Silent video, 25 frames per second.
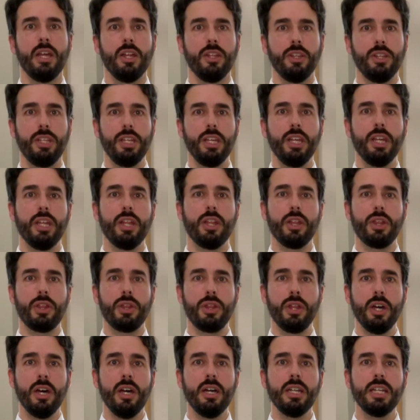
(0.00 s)
The
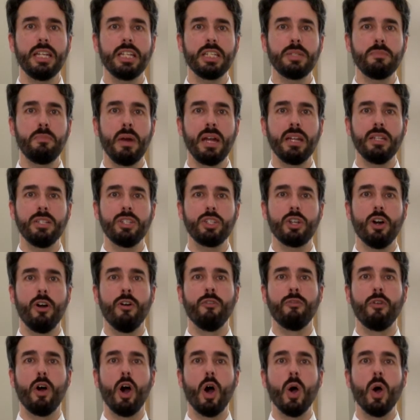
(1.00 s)
third expense of